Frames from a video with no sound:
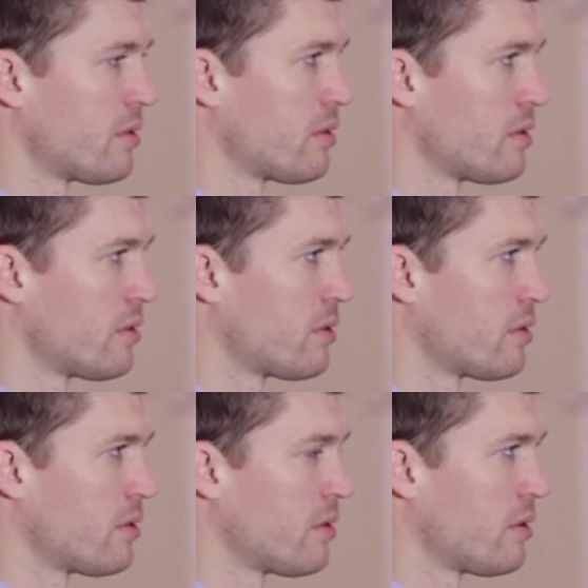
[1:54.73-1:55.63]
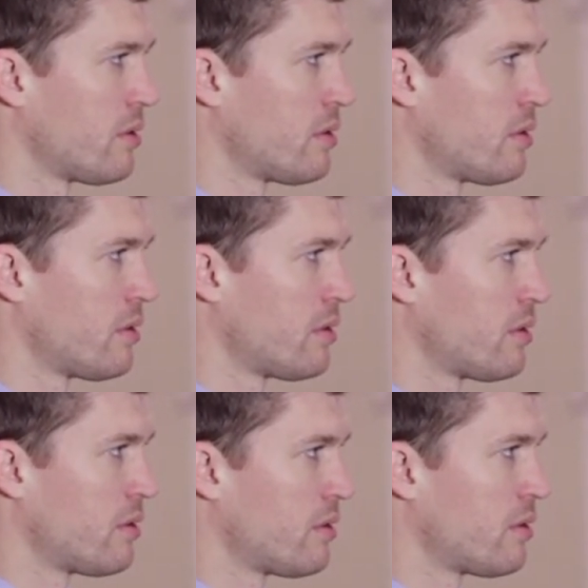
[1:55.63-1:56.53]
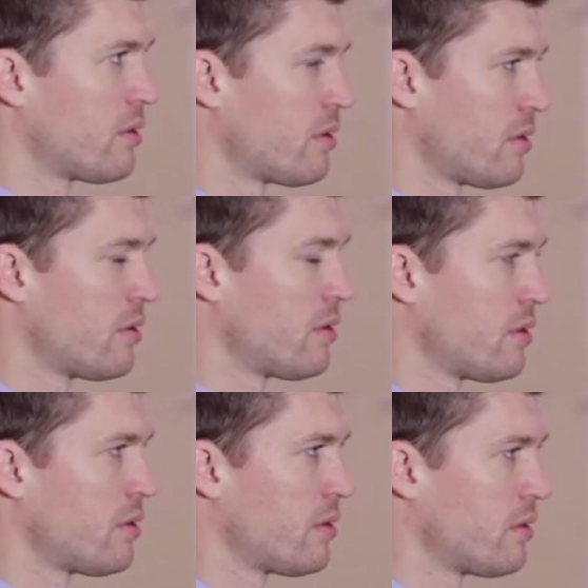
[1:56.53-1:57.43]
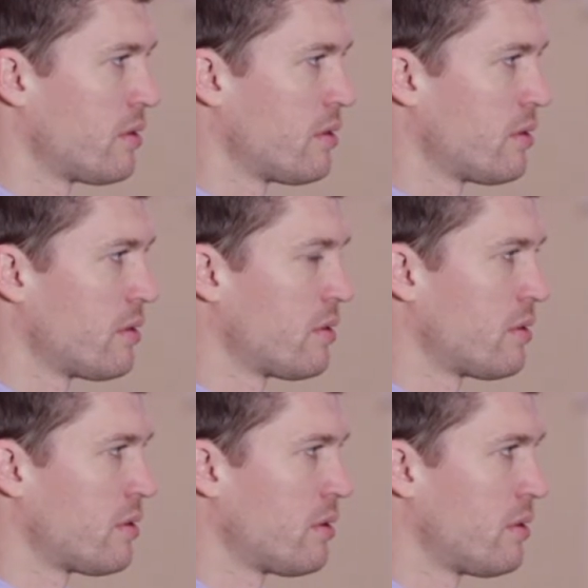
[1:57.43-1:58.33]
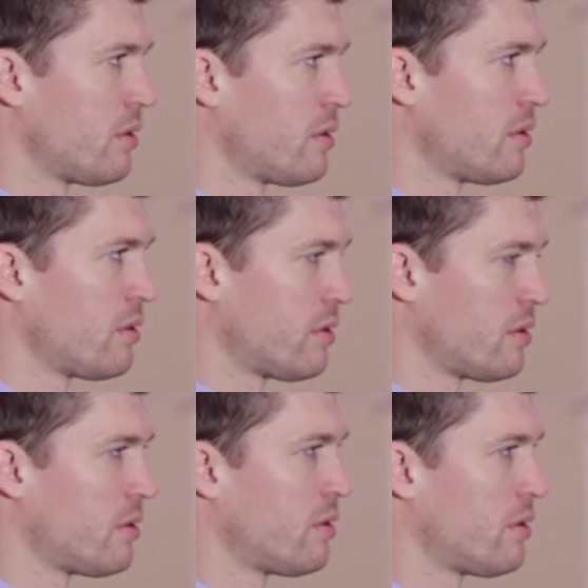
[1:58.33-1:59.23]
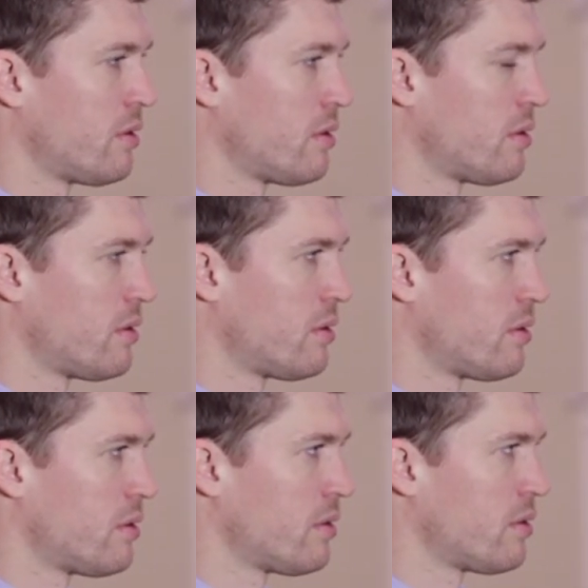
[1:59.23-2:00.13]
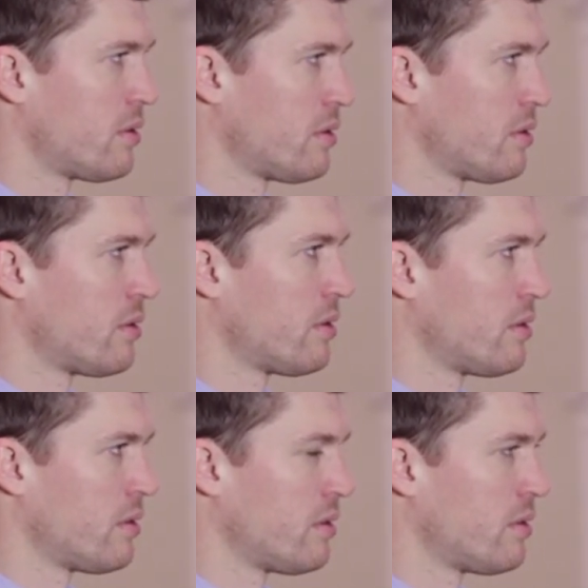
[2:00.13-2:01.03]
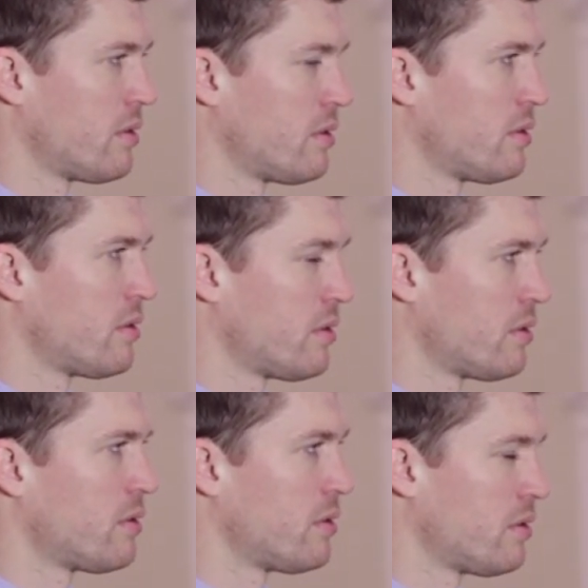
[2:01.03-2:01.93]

[no speech]